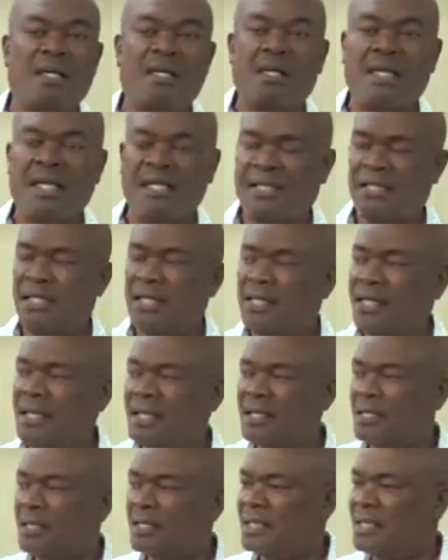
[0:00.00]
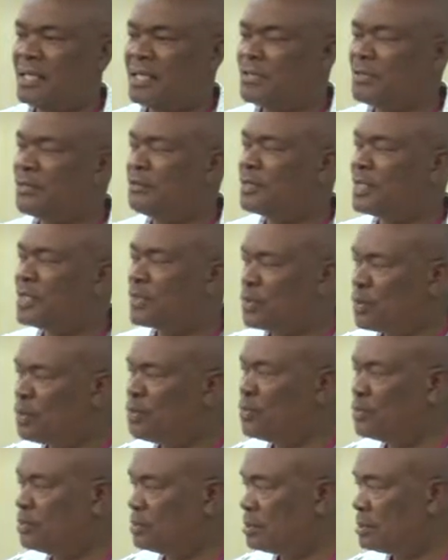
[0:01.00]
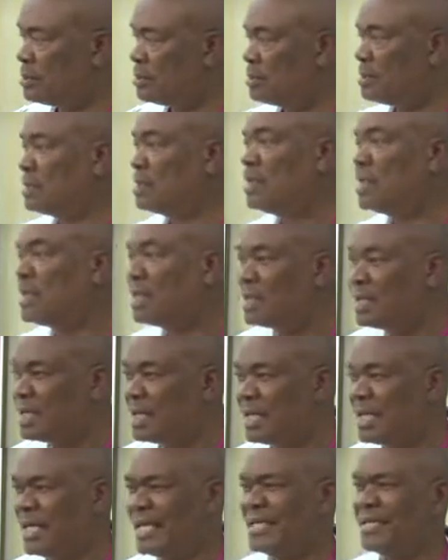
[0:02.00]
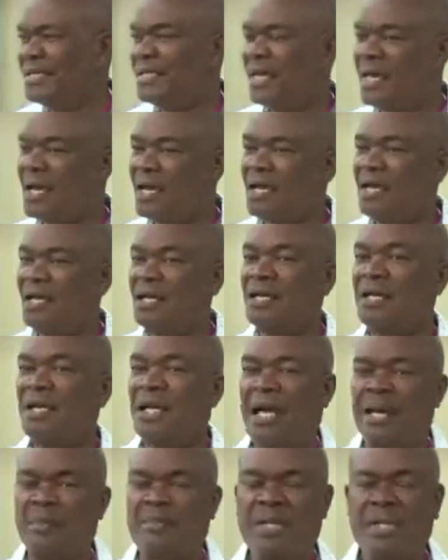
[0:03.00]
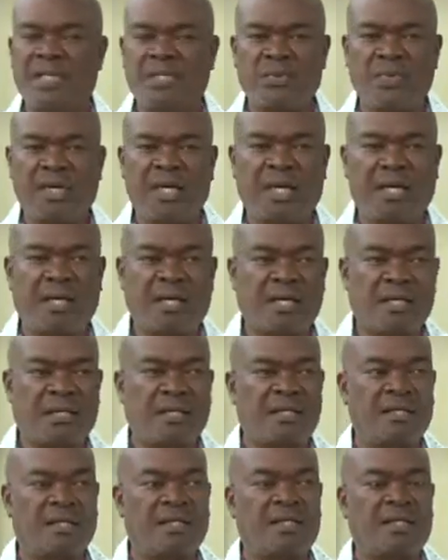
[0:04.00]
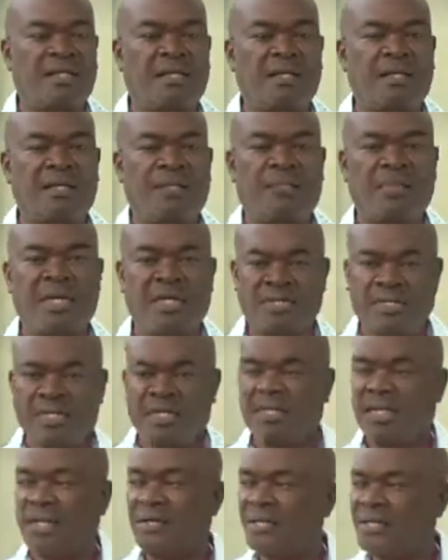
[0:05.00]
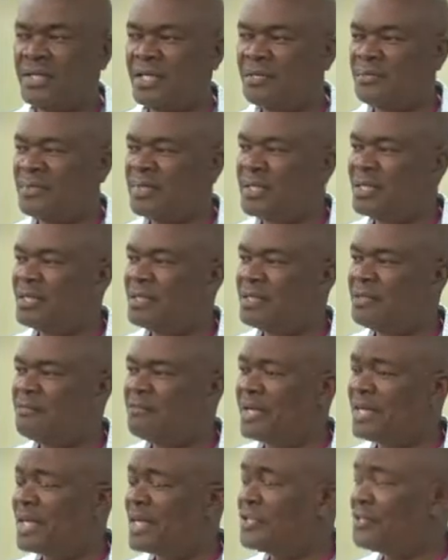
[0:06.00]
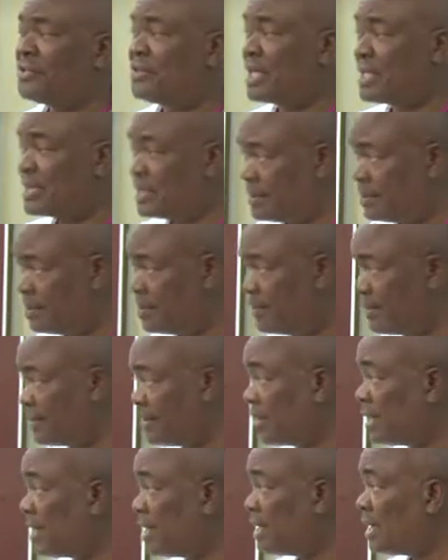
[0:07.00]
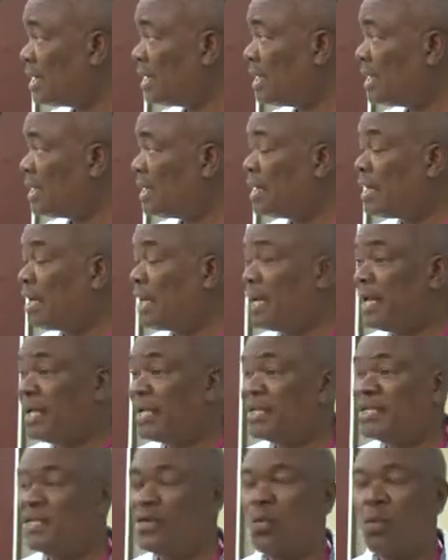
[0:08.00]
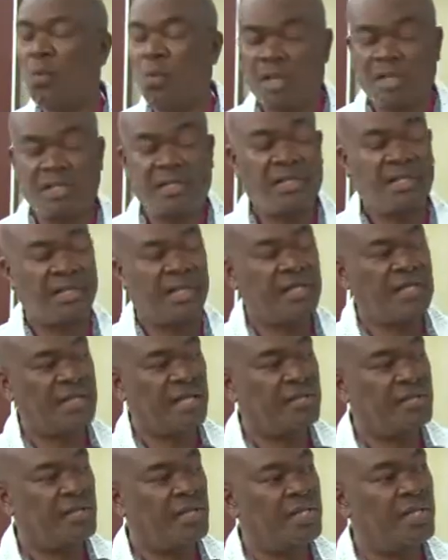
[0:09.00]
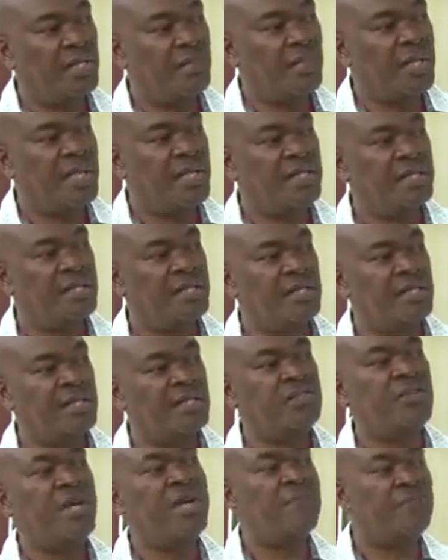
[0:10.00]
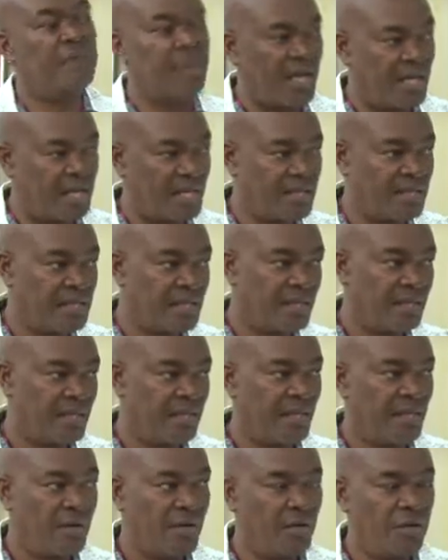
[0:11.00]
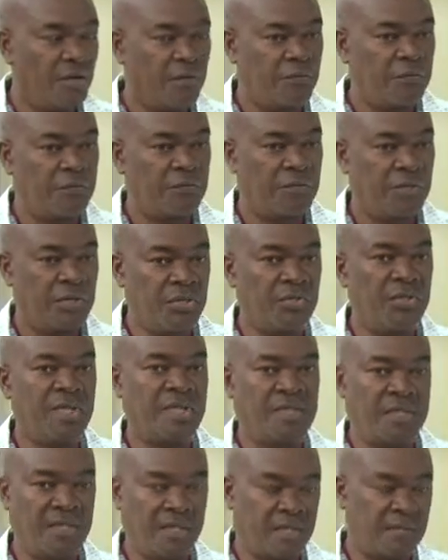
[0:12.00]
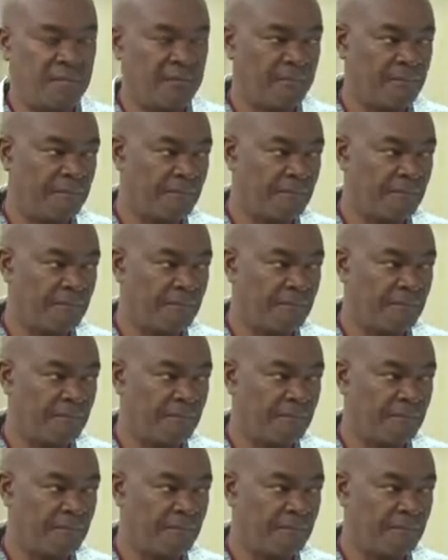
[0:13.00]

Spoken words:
Let's take the case of Kisumu. Is there a place where patients are not experiencing financial hardship? And what is actually the main driver of UHC?